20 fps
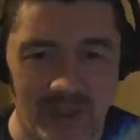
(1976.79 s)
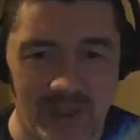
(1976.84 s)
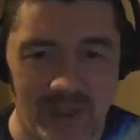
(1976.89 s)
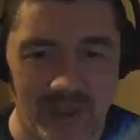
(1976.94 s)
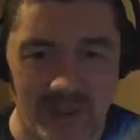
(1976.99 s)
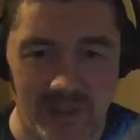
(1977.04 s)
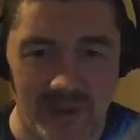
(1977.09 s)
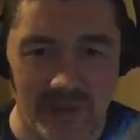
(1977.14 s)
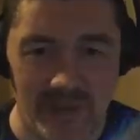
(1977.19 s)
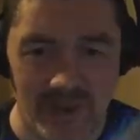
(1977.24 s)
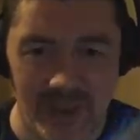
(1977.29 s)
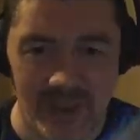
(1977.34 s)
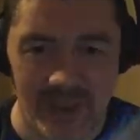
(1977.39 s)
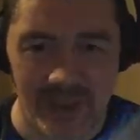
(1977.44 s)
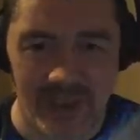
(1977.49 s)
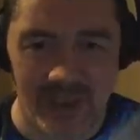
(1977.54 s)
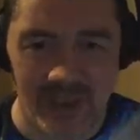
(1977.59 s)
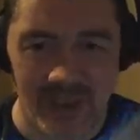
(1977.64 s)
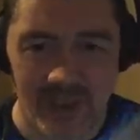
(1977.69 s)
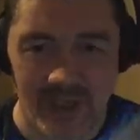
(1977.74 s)
concerned about this,
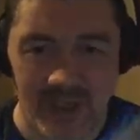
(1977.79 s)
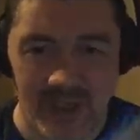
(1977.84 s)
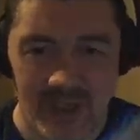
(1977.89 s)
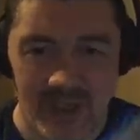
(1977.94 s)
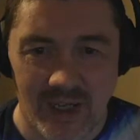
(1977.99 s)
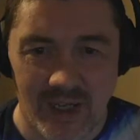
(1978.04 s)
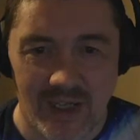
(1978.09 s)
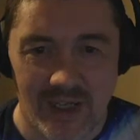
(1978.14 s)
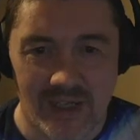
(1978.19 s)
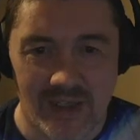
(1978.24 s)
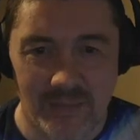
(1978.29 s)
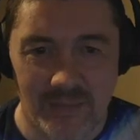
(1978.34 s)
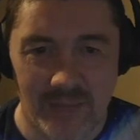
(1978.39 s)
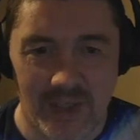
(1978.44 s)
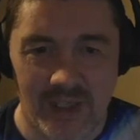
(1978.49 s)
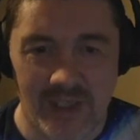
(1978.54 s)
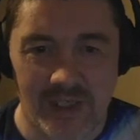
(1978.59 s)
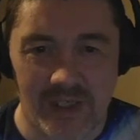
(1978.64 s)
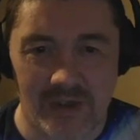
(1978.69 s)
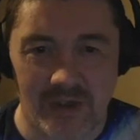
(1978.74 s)
but
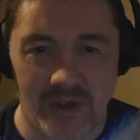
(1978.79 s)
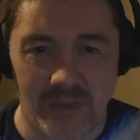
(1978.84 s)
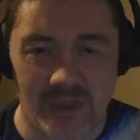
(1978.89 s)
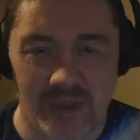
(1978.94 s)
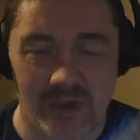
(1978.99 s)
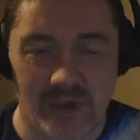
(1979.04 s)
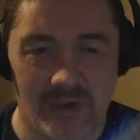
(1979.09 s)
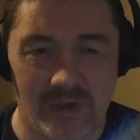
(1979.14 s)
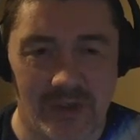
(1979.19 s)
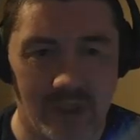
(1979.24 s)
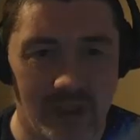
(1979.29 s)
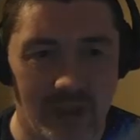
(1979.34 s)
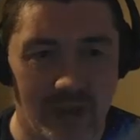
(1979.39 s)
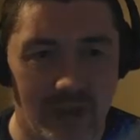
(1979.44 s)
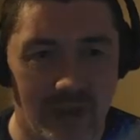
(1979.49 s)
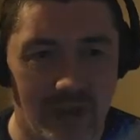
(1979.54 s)
this is going to be suicide.